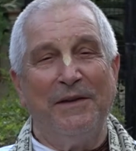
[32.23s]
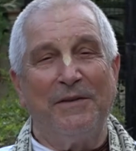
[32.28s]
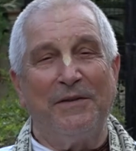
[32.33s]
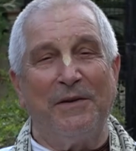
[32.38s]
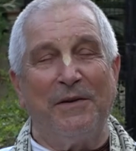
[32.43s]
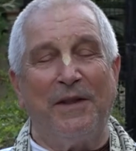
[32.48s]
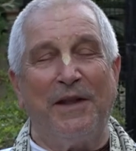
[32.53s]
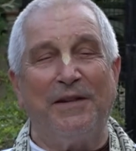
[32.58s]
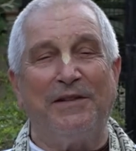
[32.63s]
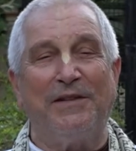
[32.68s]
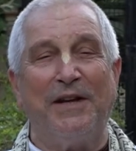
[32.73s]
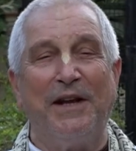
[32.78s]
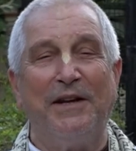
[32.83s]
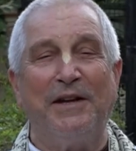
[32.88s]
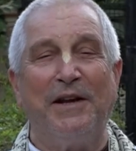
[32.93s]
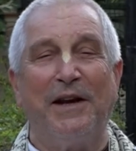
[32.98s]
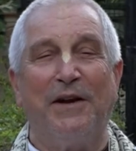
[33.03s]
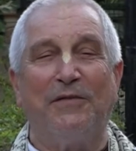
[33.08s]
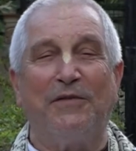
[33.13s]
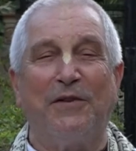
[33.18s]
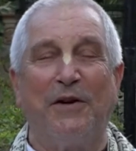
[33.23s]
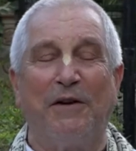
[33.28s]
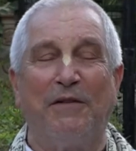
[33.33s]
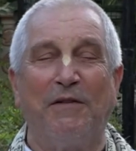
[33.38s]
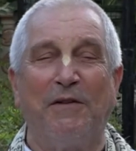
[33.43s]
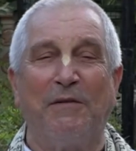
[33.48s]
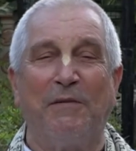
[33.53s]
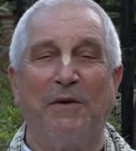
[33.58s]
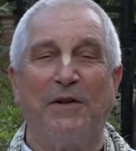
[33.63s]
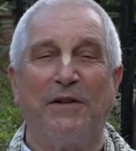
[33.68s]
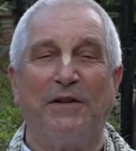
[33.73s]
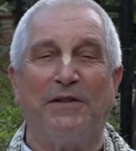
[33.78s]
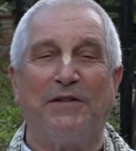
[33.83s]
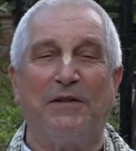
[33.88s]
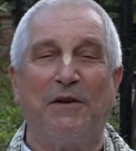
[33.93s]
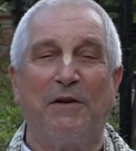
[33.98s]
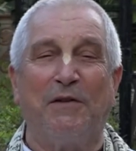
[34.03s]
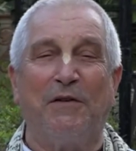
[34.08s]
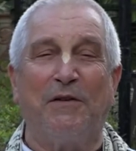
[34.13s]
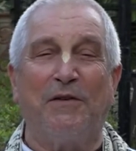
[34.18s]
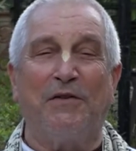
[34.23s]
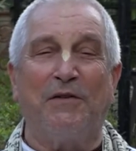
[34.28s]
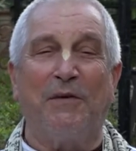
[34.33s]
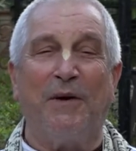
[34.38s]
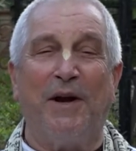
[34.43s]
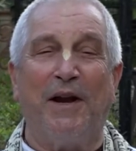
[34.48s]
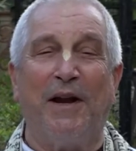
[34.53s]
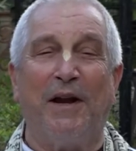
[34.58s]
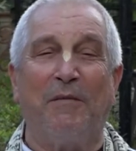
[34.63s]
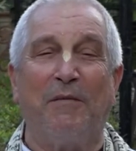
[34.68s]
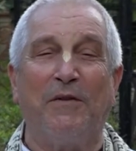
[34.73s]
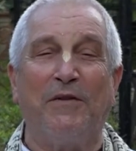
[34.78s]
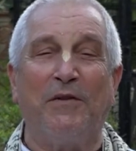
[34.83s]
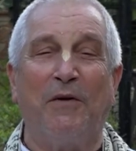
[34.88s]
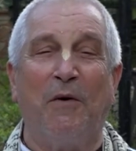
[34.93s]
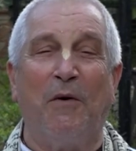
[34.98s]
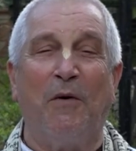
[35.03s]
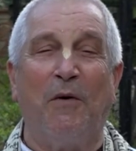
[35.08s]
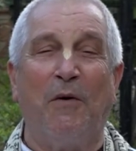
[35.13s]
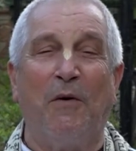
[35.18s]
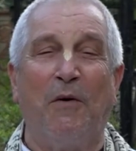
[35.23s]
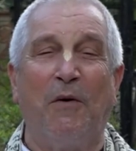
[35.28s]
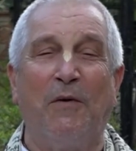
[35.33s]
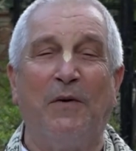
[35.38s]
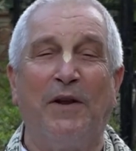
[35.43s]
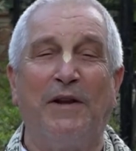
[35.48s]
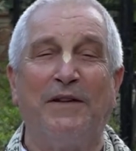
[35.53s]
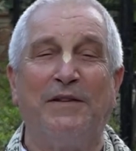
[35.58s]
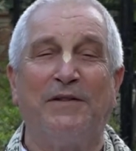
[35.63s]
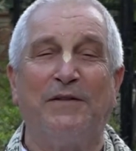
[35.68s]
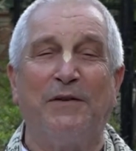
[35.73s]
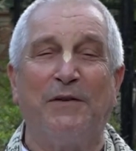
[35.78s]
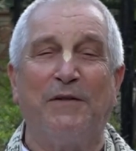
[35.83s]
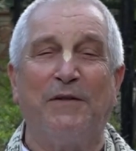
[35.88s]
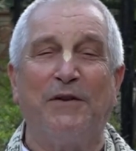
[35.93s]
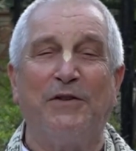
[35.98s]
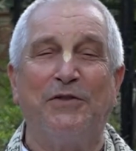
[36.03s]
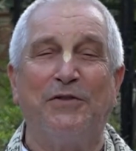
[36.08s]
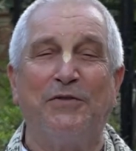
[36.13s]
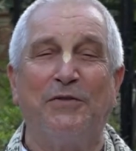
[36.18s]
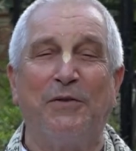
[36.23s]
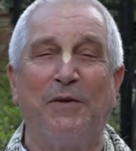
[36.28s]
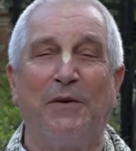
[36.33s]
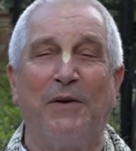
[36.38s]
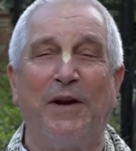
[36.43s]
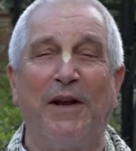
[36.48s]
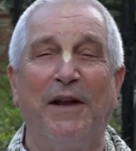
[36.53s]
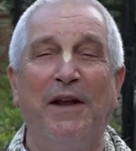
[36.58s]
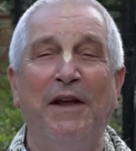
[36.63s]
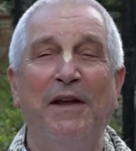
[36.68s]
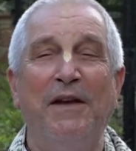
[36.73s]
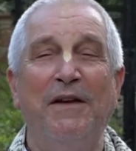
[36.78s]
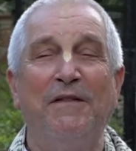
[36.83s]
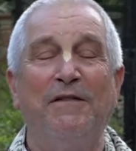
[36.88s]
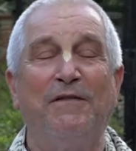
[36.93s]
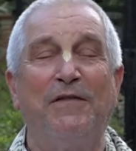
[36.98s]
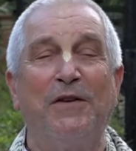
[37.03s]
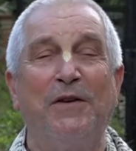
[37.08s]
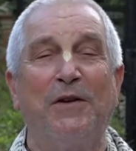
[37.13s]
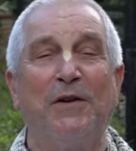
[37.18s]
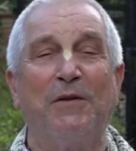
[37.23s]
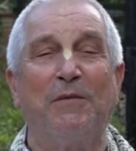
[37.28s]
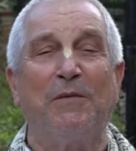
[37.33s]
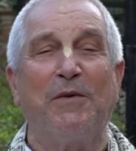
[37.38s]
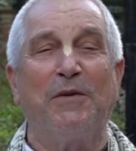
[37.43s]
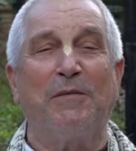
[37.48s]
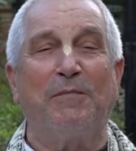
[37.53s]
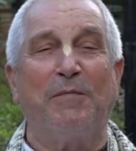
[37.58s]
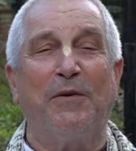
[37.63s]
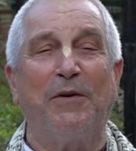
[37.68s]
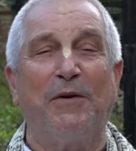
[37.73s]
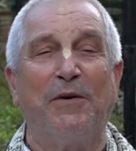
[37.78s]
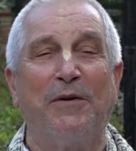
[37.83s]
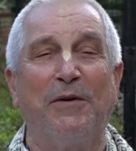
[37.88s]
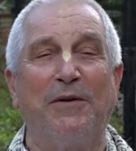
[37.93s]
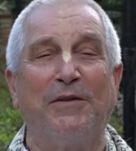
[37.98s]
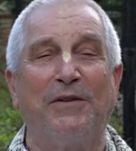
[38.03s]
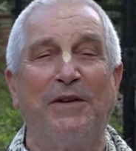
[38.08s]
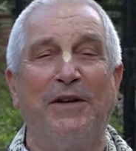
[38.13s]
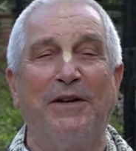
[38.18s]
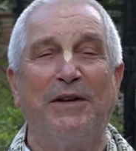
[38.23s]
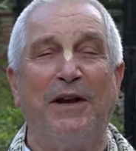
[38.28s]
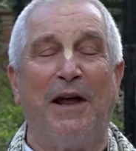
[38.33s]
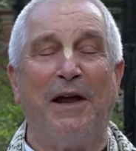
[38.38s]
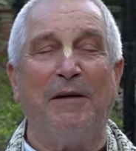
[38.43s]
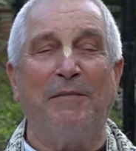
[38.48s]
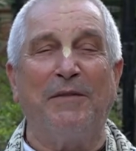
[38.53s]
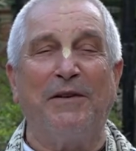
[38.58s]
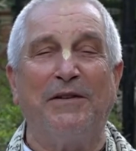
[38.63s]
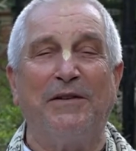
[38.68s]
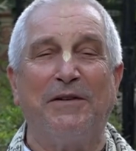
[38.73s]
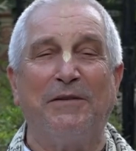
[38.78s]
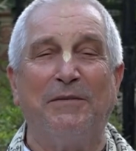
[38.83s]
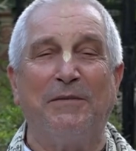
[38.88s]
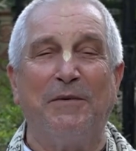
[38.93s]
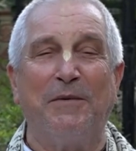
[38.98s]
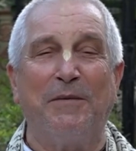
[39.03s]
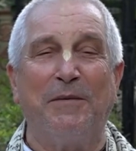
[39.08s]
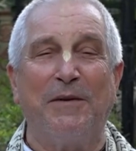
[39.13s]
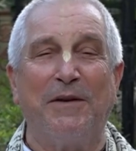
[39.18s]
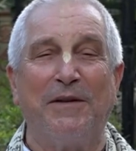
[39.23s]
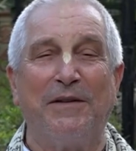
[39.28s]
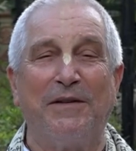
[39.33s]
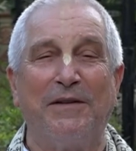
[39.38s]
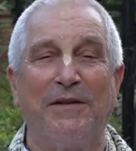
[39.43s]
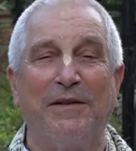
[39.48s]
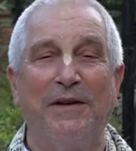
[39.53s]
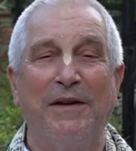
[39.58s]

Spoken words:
So they sent a servant with a silver tray with gold and silver jewelry filled with pearls and diamonds and rubies.